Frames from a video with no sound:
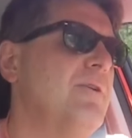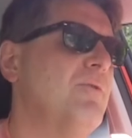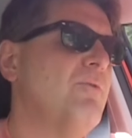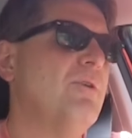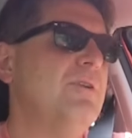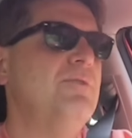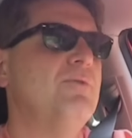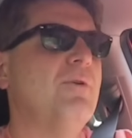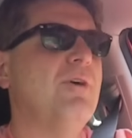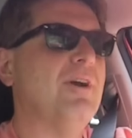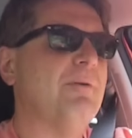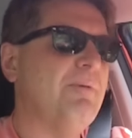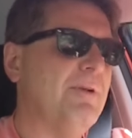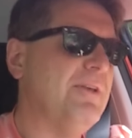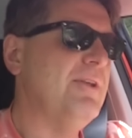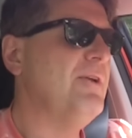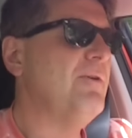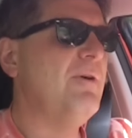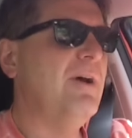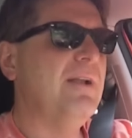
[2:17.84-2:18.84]
wouldn't work.
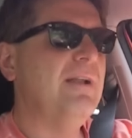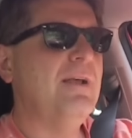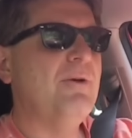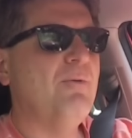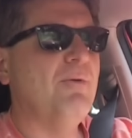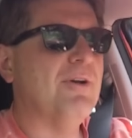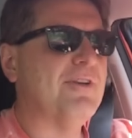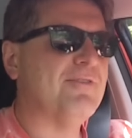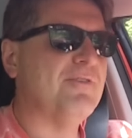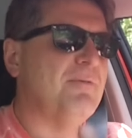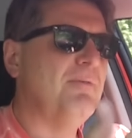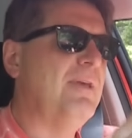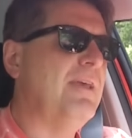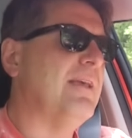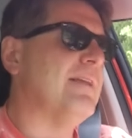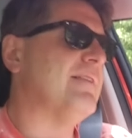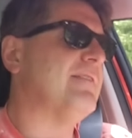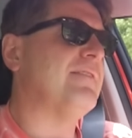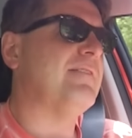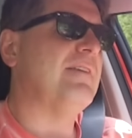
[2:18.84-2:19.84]
But you know what? It works for
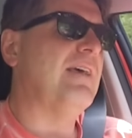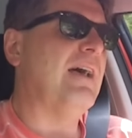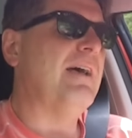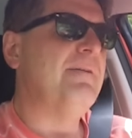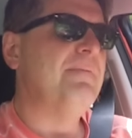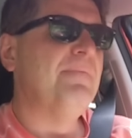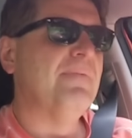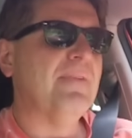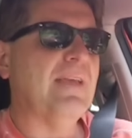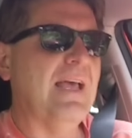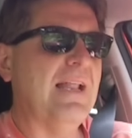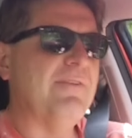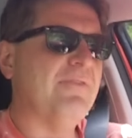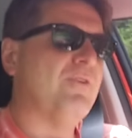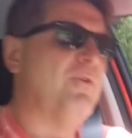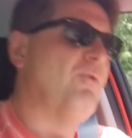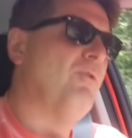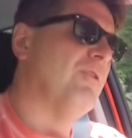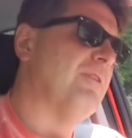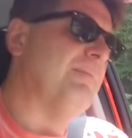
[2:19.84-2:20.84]
me. It's uh, kind
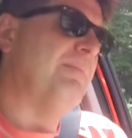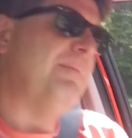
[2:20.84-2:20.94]
of cool